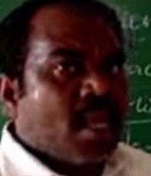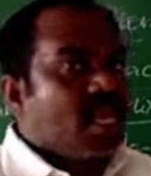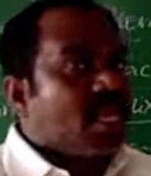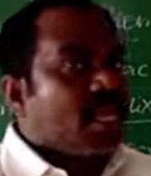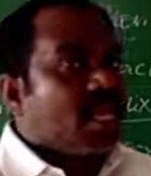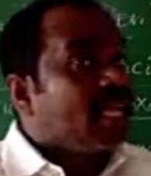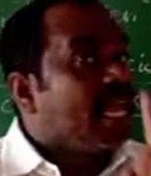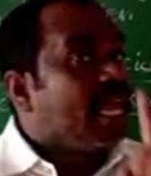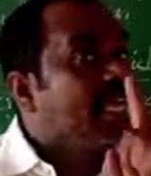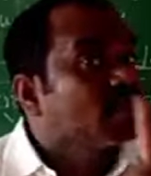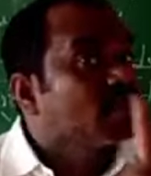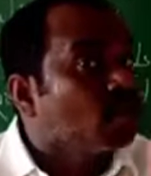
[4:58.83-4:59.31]

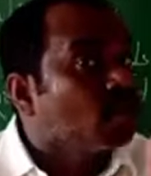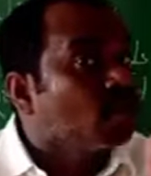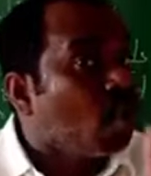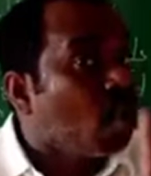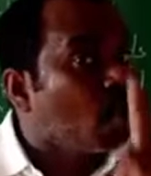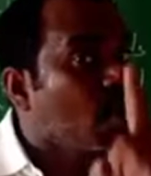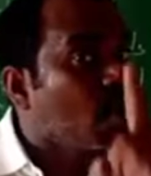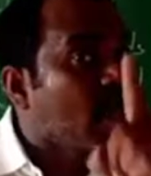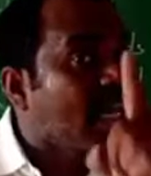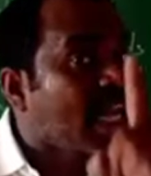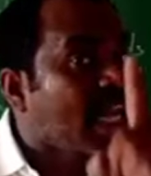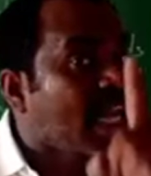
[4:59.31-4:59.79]

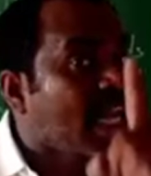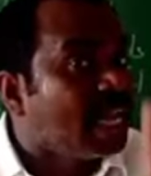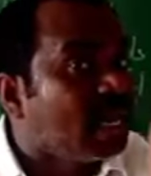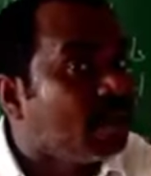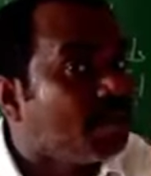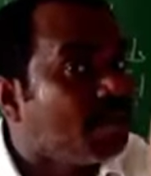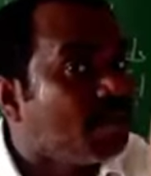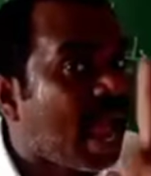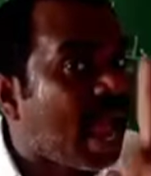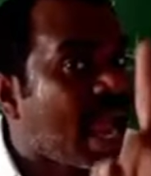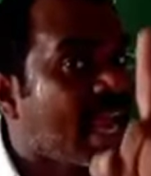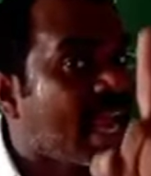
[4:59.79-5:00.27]
exocrine
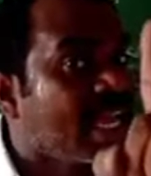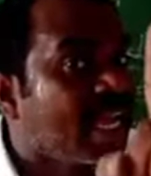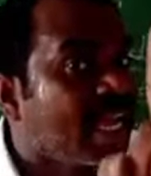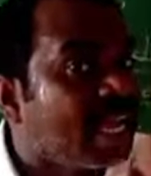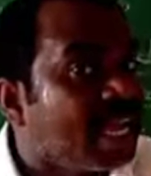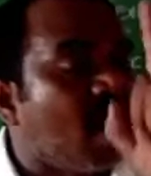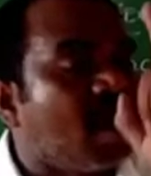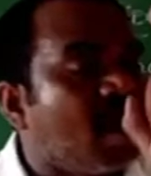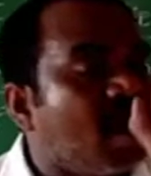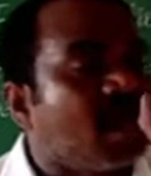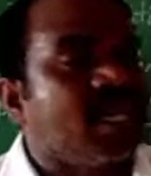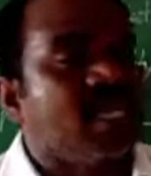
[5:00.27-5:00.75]

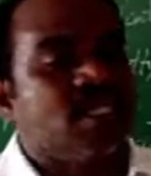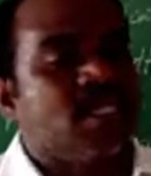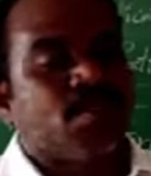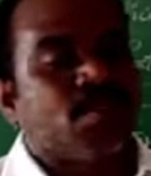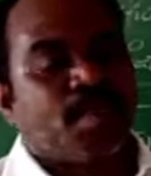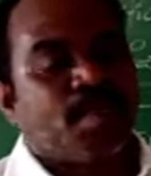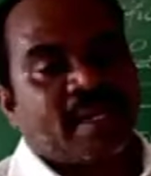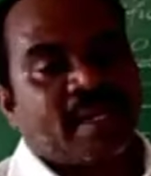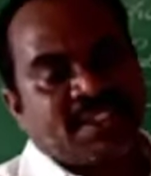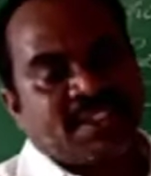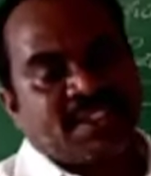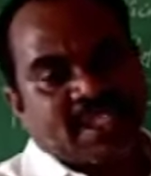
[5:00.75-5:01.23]
pancreas is
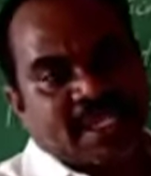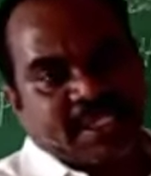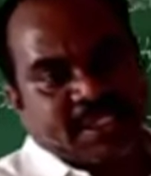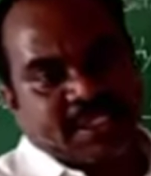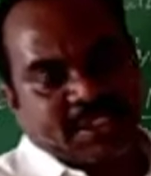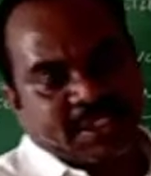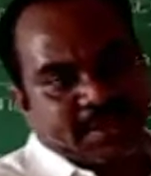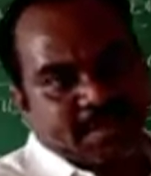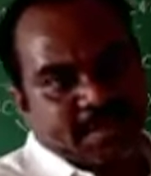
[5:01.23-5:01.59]
present.